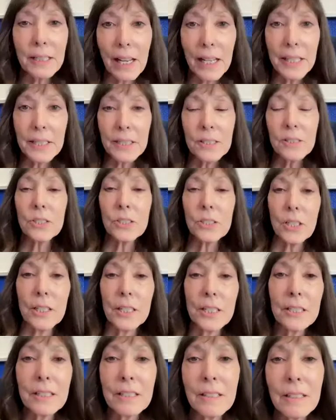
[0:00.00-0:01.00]
I can
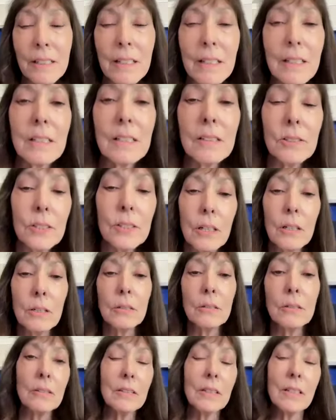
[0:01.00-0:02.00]
start.
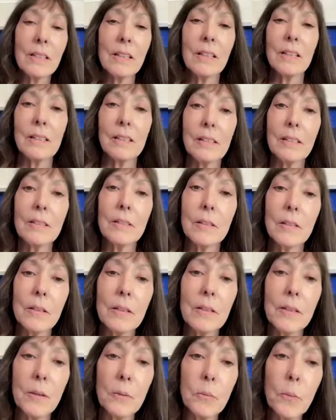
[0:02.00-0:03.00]
So
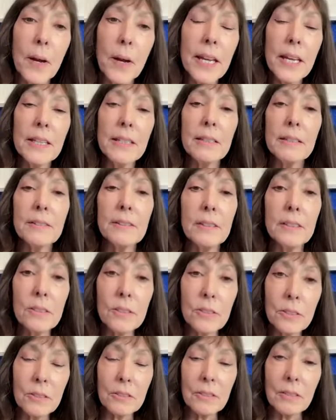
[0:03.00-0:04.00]
the way that
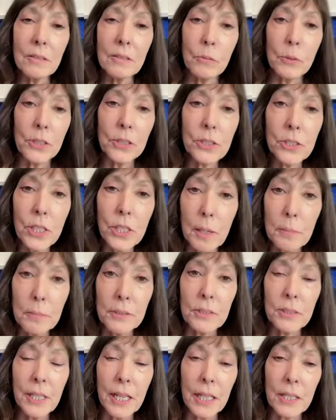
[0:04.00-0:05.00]
this workshop
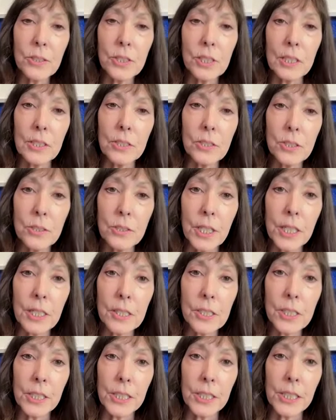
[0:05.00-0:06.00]
is actually
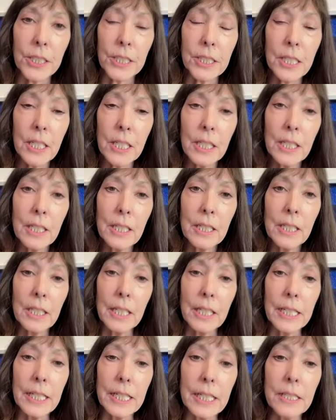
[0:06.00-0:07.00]
structured
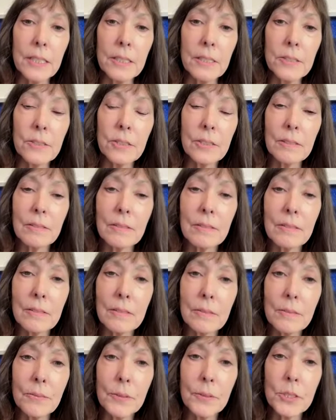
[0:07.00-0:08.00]
is,
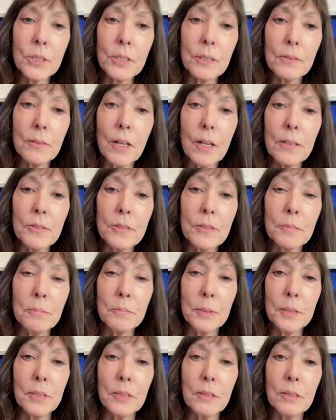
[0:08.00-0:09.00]
first of all, to
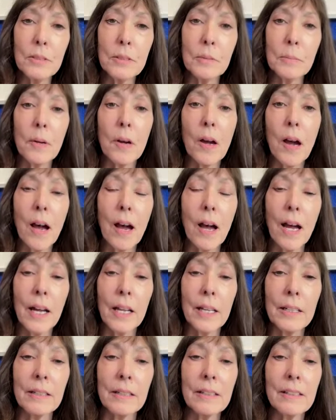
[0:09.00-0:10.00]
build
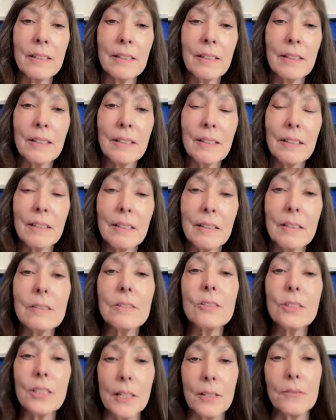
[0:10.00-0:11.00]
upon
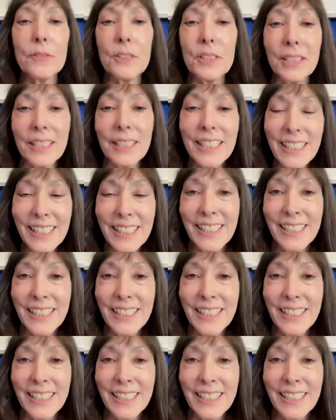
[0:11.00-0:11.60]
safety.